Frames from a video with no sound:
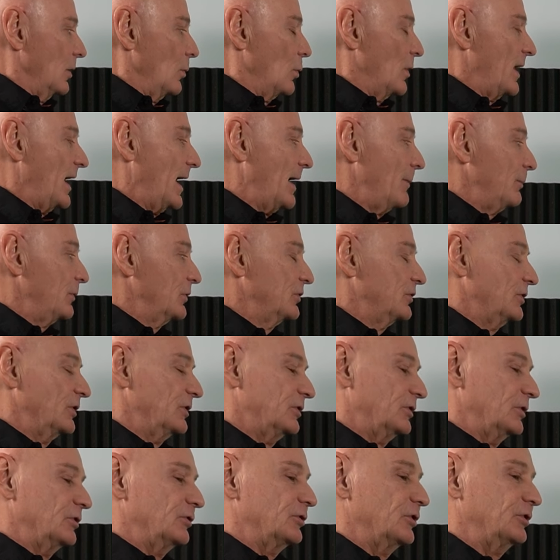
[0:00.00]
What happens
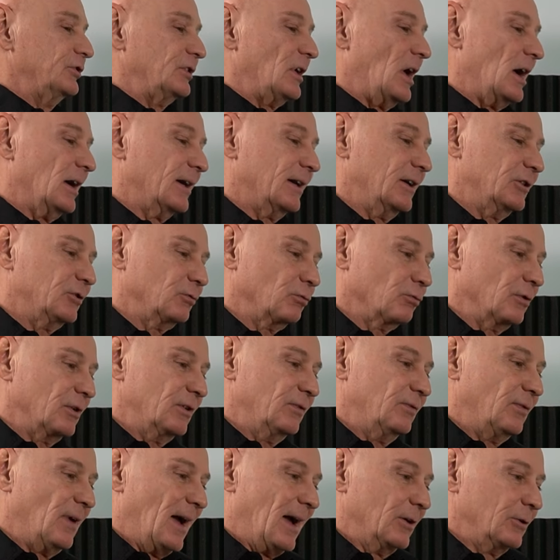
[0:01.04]
is, is the stock gets
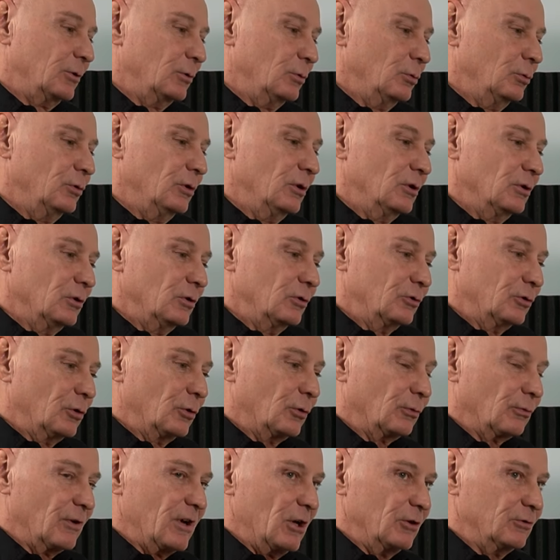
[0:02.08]
revalued to
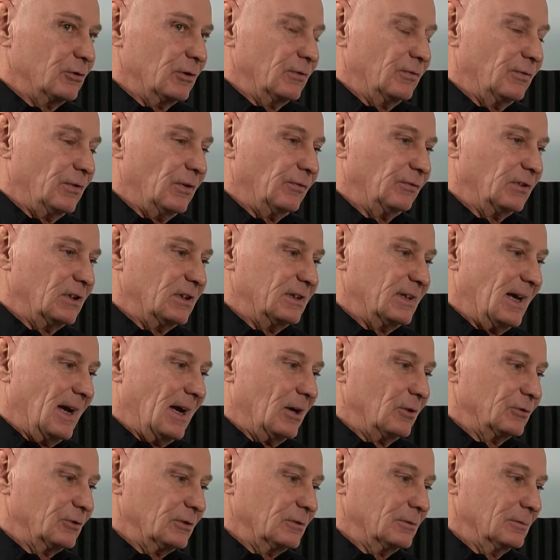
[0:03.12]

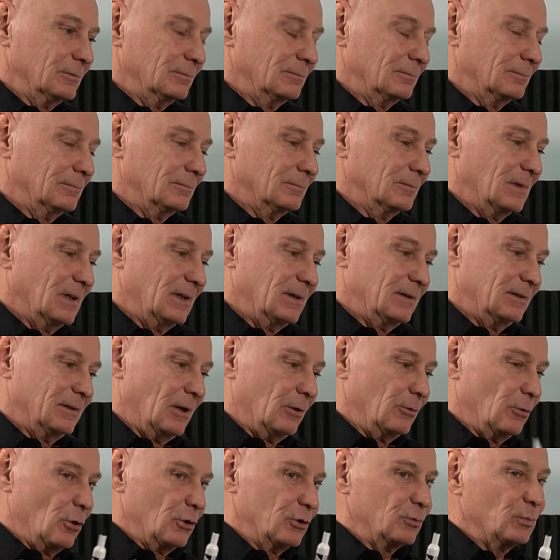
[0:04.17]
350,000.
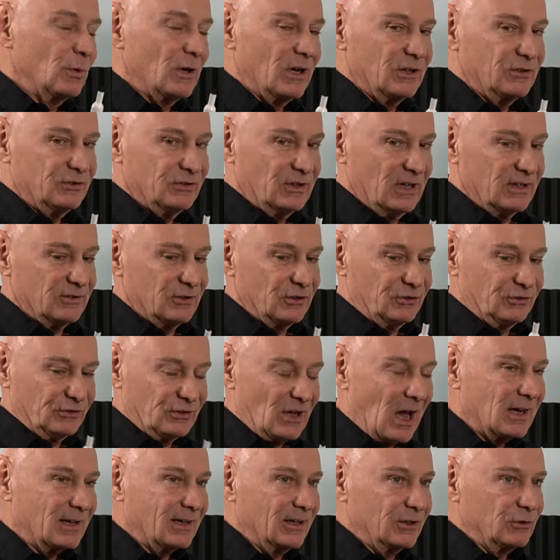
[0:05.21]
Now notice what I said, the
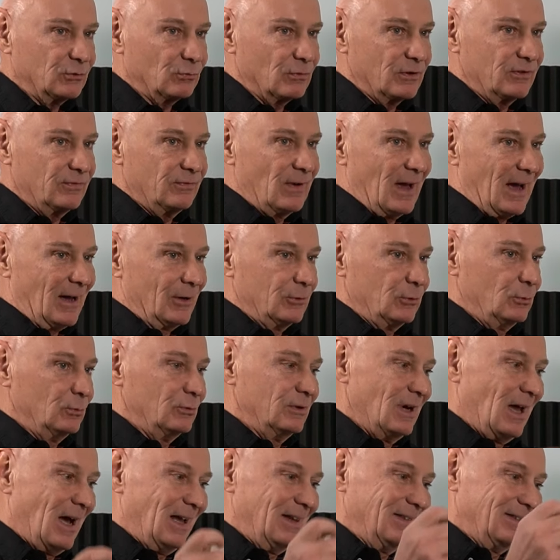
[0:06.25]
stock gets revalued,
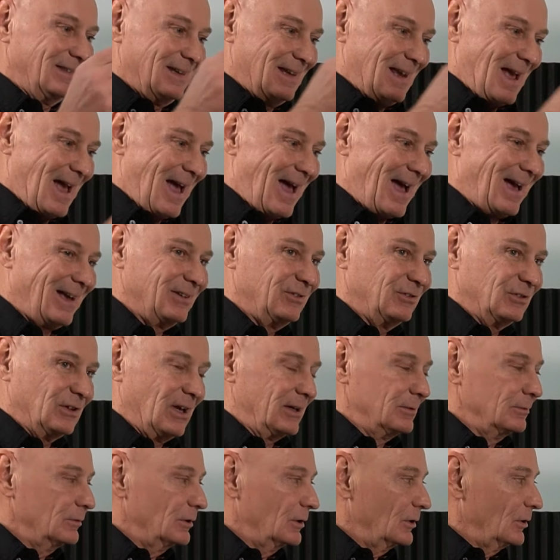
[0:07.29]
not the
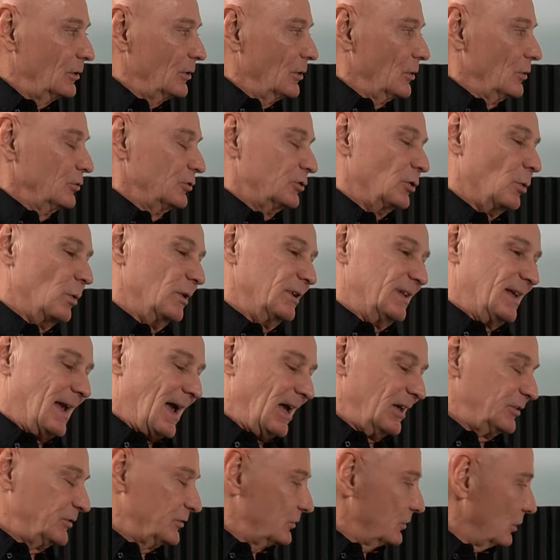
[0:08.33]
asset. So when the
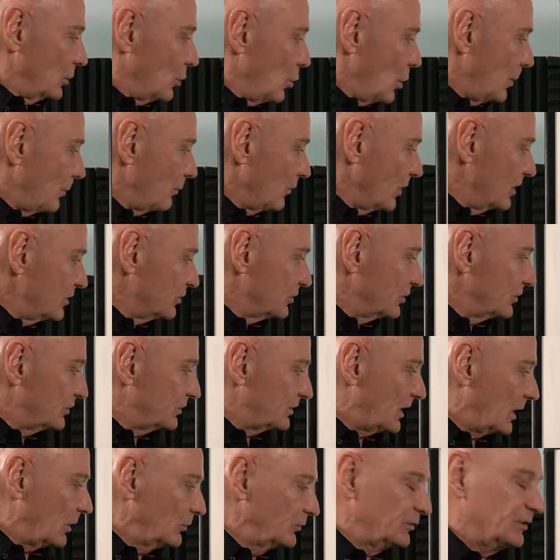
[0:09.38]
asset, the corporation
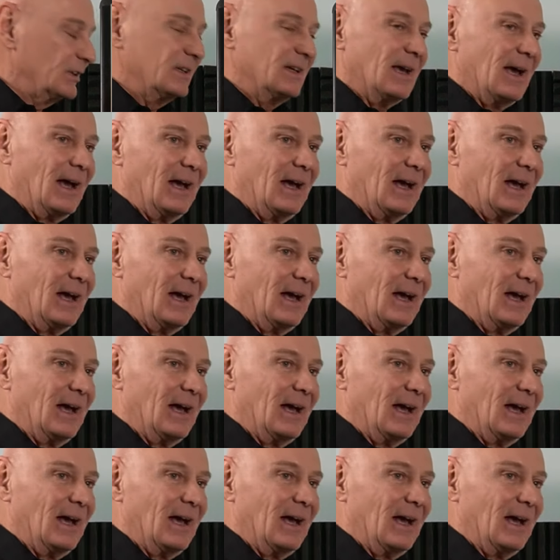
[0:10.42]
sells the